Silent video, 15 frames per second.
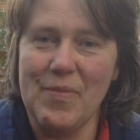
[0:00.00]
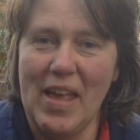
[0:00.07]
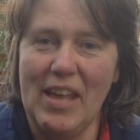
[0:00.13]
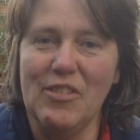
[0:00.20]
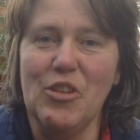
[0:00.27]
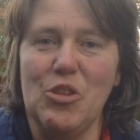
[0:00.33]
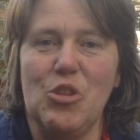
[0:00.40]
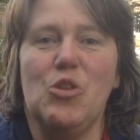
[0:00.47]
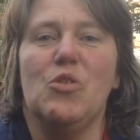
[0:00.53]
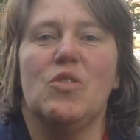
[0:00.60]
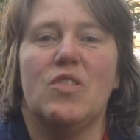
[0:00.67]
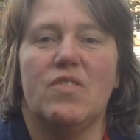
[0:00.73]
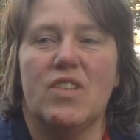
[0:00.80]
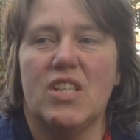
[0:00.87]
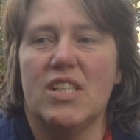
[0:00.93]
in the
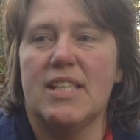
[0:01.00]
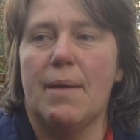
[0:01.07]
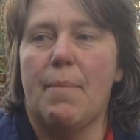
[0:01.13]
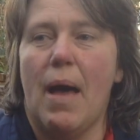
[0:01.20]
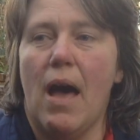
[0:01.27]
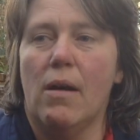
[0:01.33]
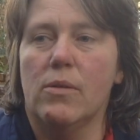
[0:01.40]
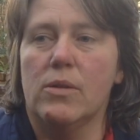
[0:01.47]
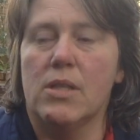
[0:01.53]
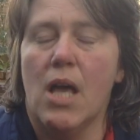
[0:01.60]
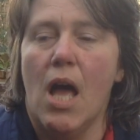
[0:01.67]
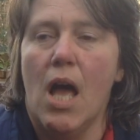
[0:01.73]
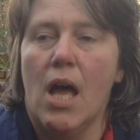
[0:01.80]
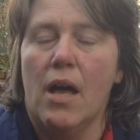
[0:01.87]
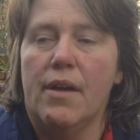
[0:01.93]
news, which is about
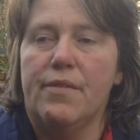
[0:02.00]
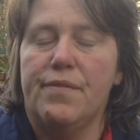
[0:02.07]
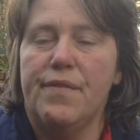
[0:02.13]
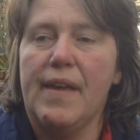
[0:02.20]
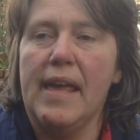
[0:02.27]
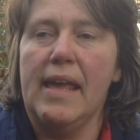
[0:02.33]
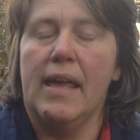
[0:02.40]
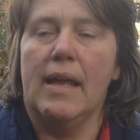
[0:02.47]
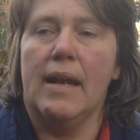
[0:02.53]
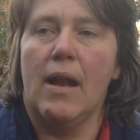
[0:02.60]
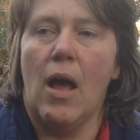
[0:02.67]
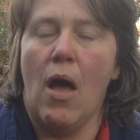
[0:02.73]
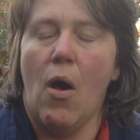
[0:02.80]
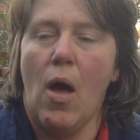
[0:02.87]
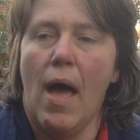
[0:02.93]
fear
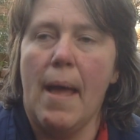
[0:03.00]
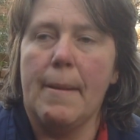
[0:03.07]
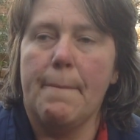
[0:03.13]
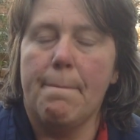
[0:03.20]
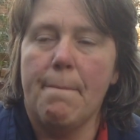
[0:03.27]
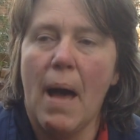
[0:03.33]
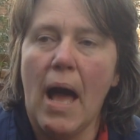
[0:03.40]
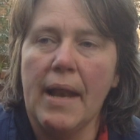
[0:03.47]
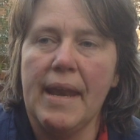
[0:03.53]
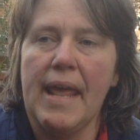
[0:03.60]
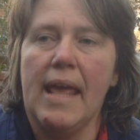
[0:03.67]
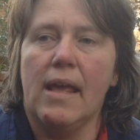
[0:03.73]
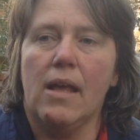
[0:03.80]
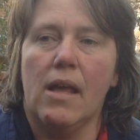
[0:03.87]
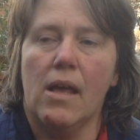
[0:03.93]
and
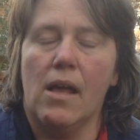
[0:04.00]
panic